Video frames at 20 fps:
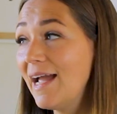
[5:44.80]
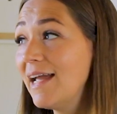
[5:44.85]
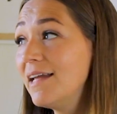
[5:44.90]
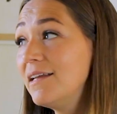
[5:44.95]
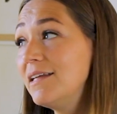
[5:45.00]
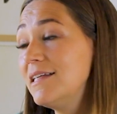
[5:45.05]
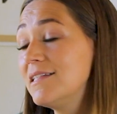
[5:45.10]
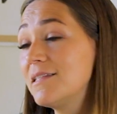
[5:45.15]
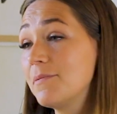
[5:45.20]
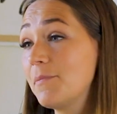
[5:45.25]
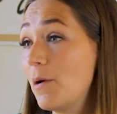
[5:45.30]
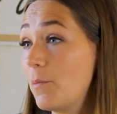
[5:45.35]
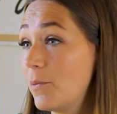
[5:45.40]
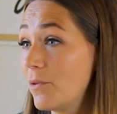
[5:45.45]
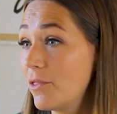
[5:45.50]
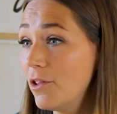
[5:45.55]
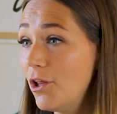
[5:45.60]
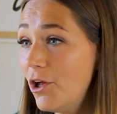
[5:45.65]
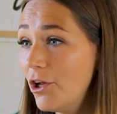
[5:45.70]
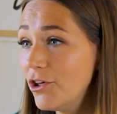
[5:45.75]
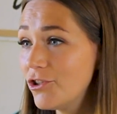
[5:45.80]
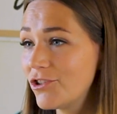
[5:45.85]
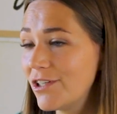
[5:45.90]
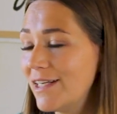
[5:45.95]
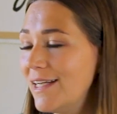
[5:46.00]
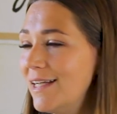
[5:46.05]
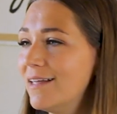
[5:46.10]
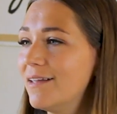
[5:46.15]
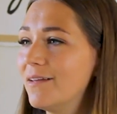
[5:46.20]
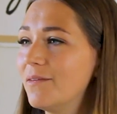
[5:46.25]
I need some help with
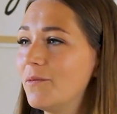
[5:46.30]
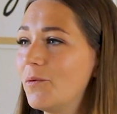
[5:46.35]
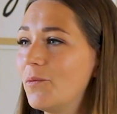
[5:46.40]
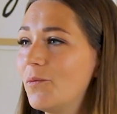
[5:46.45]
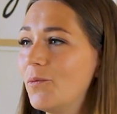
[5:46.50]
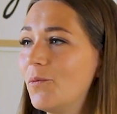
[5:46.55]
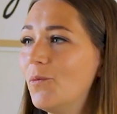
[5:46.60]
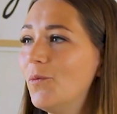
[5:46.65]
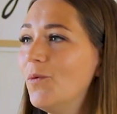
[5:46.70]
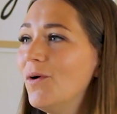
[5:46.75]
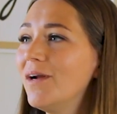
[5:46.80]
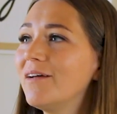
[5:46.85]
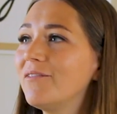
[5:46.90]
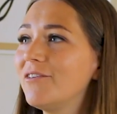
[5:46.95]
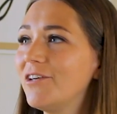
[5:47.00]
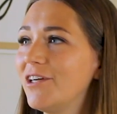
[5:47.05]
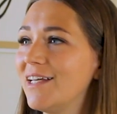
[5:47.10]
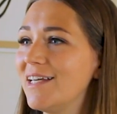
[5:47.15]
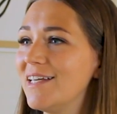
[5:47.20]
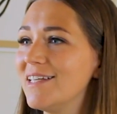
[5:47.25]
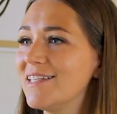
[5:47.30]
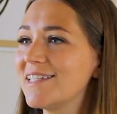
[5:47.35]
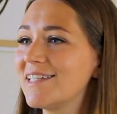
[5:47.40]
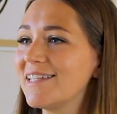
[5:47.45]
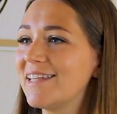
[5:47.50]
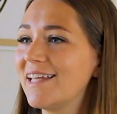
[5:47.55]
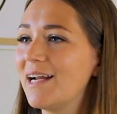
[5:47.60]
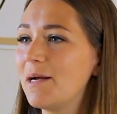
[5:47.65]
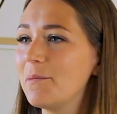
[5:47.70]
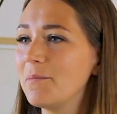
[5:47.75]
laundry. Whatever it is
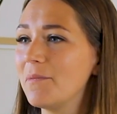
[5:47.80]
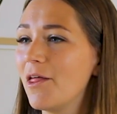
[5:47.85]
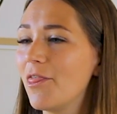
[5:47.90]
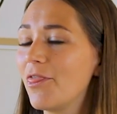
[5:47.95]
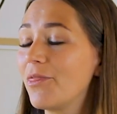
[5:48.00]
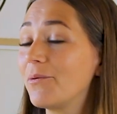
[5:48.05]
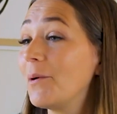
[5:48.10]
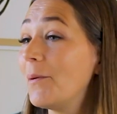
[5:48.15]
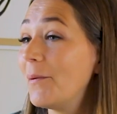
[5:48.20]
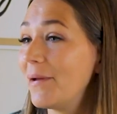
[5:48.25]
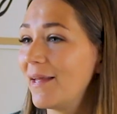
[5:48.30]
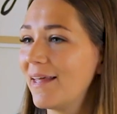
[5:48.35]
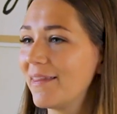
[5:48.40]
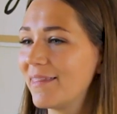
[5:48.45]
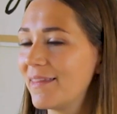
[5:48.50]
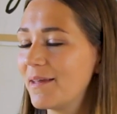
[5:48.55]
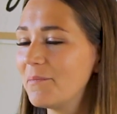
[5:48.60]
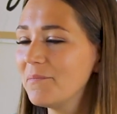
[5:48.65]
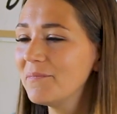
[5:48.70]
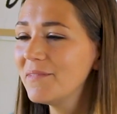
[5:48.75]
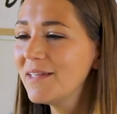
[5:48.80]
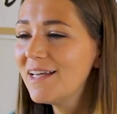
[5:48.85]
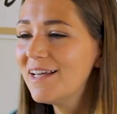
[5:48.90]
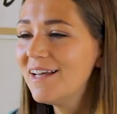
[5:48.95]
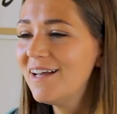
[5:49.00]
that I'm throwing at them,